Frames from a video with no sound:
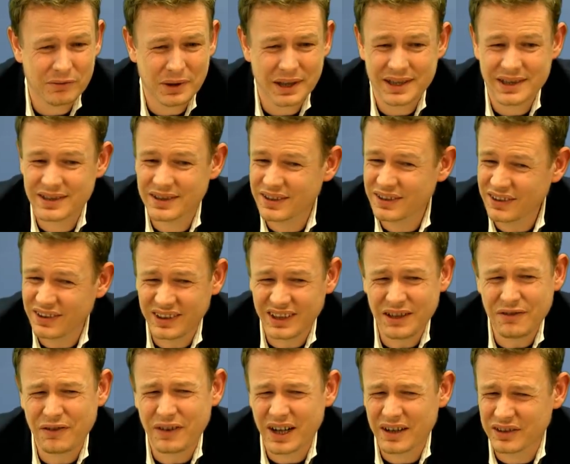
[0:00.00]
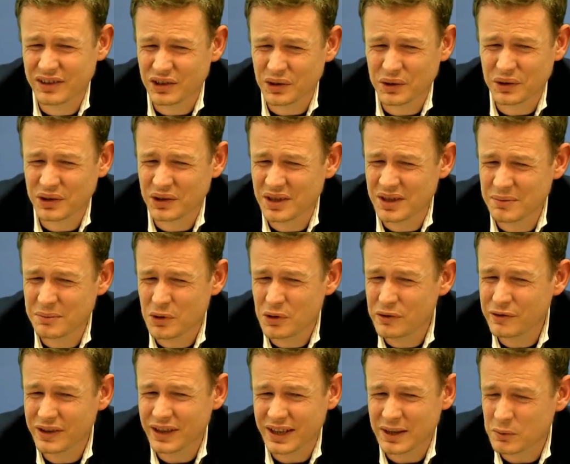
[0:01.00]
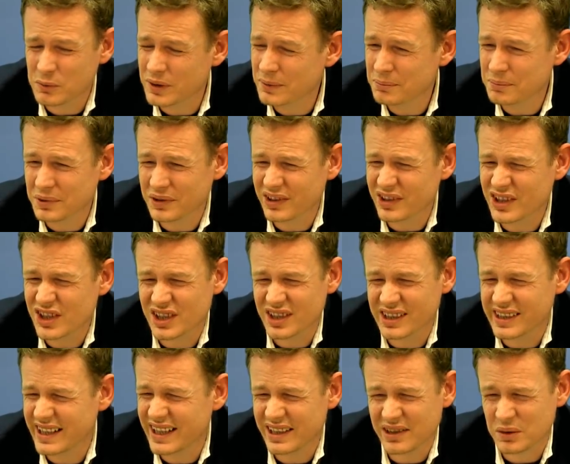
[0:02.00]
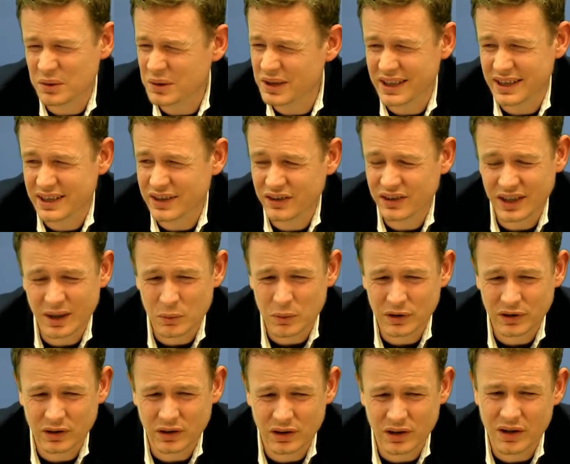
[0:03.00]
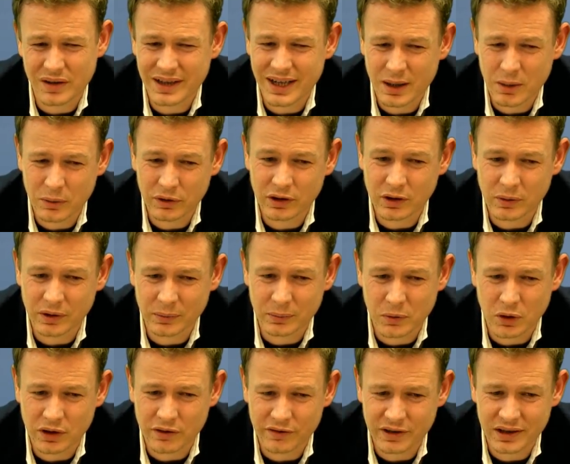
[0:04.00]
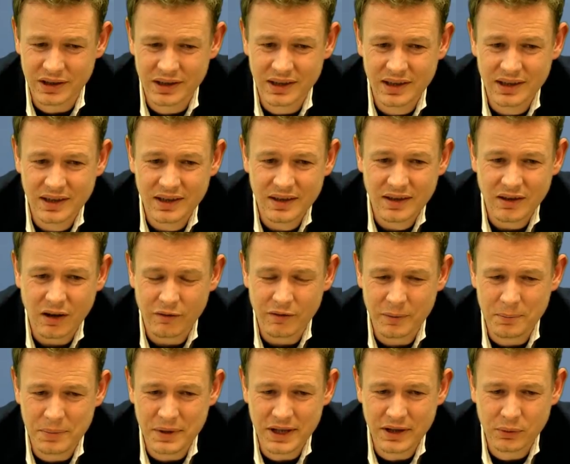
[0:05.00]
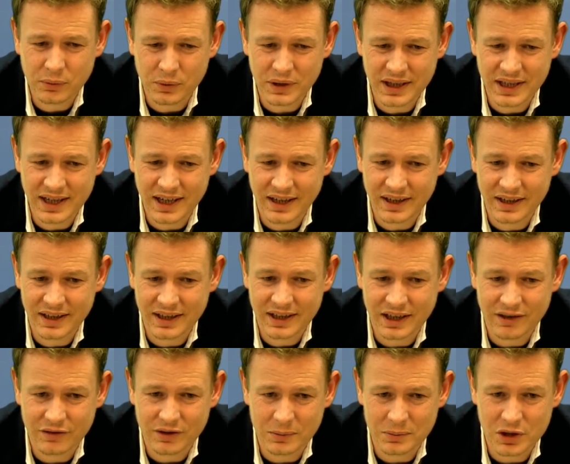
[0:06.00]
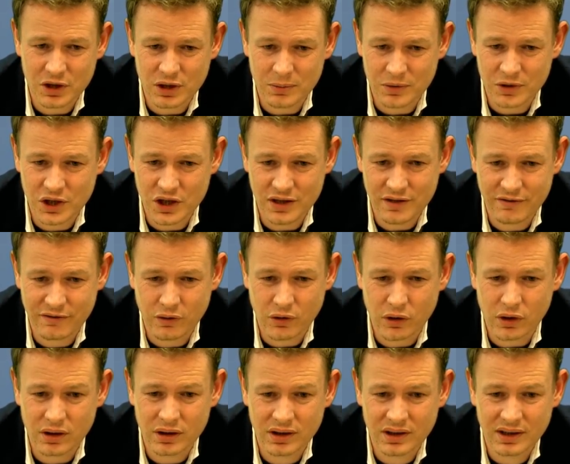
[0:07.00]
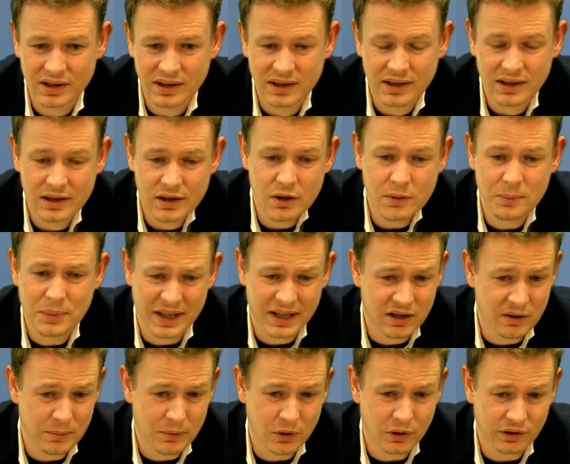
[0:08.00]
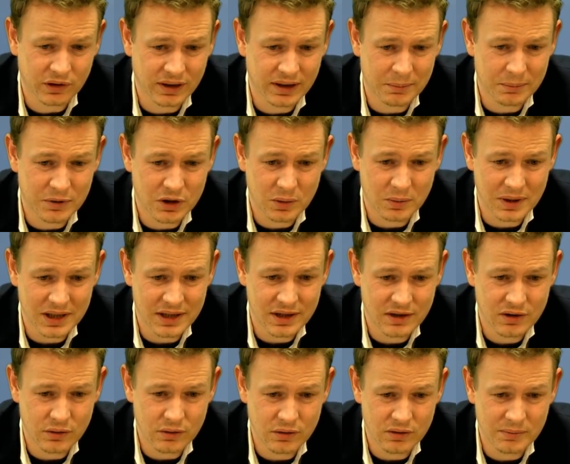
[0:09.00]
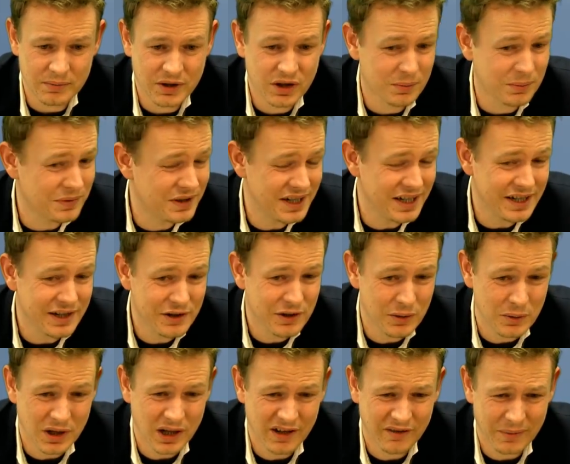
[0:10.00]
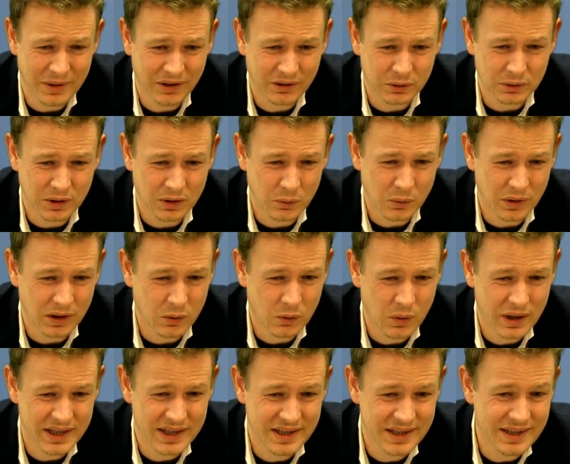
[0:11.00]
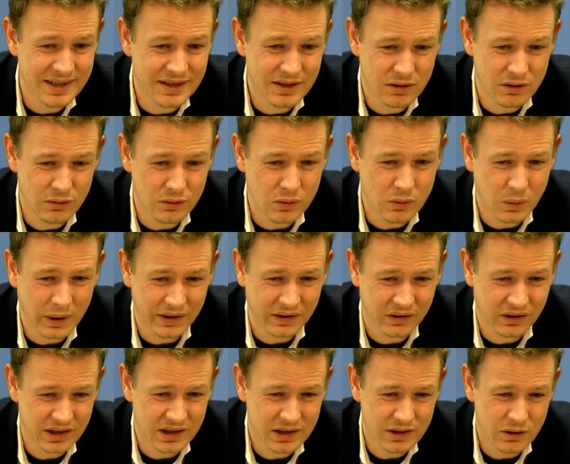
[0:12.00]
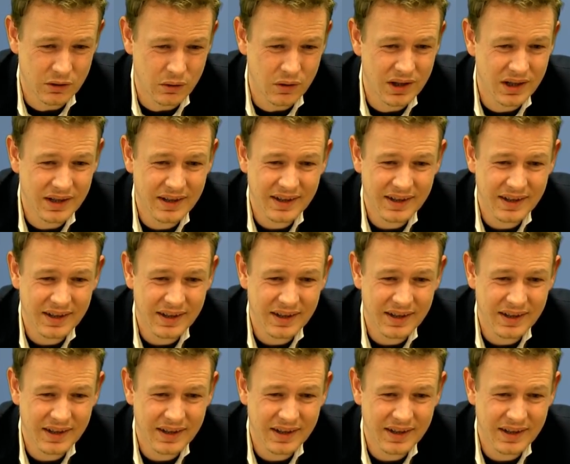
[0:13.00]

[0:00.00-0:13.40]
When c5 is also a move, like when positionally, I don't really understand what's going on. I was always more of a b3 guy, and after bishop g4, you pick your poison, like bishop e2, bishop d2, I've messed around with queen d2, queen c2,